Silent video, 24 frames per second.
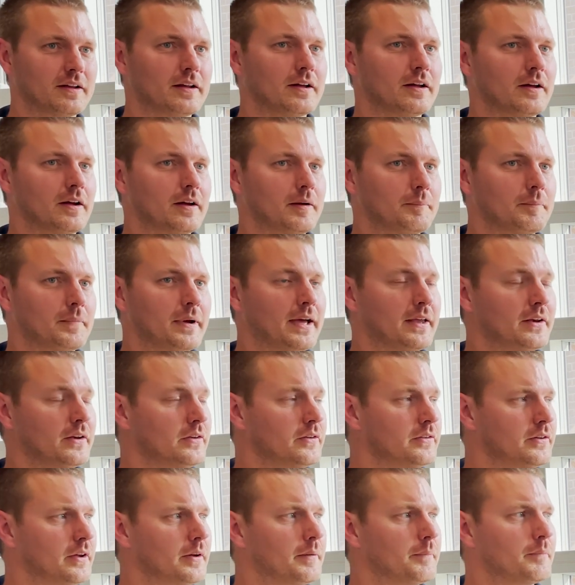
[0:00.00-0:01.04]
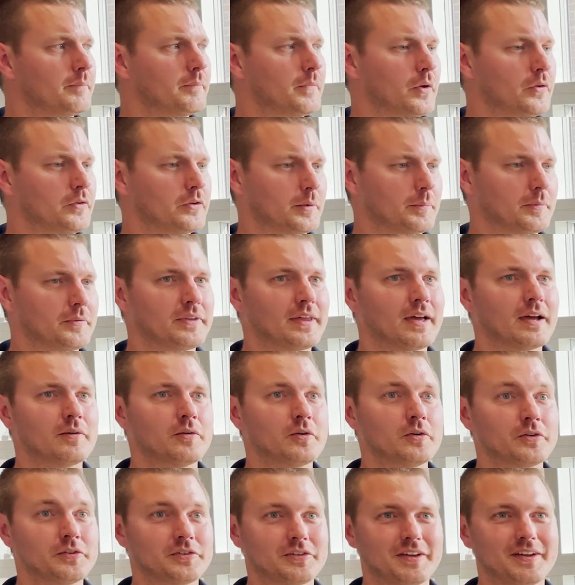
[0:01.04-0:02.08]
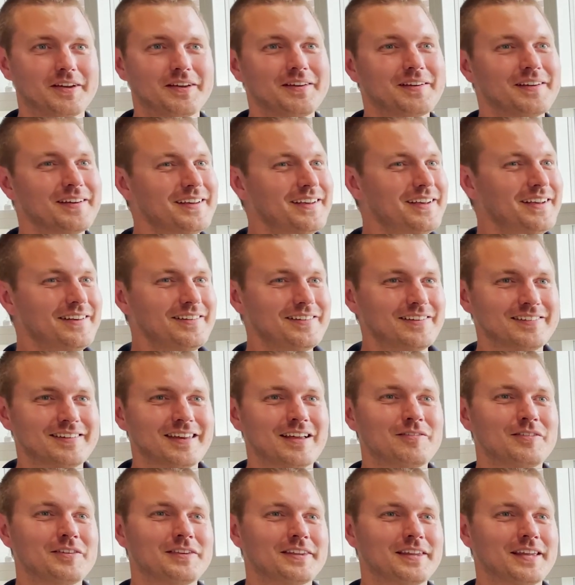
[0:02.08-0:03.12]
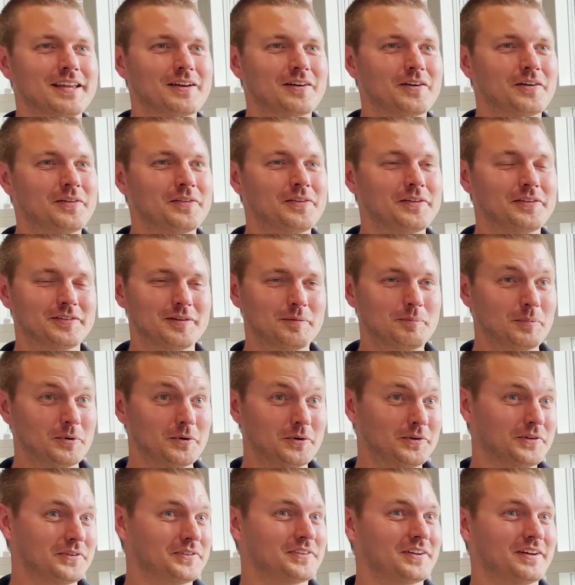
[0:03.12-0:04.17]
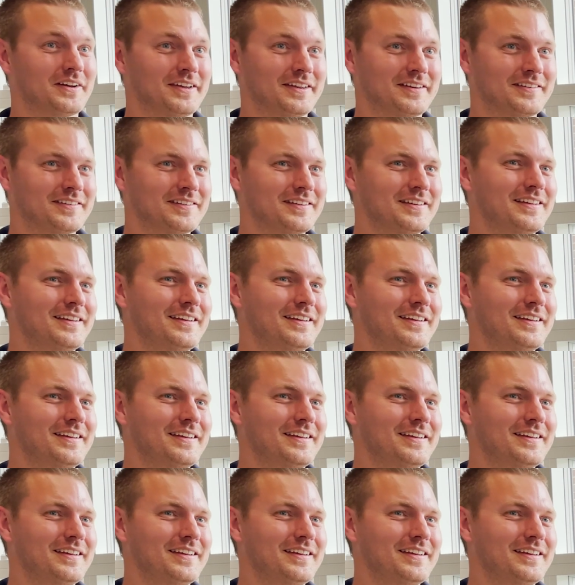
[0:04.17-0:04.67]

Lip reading: And on top of that, also just everything on the support side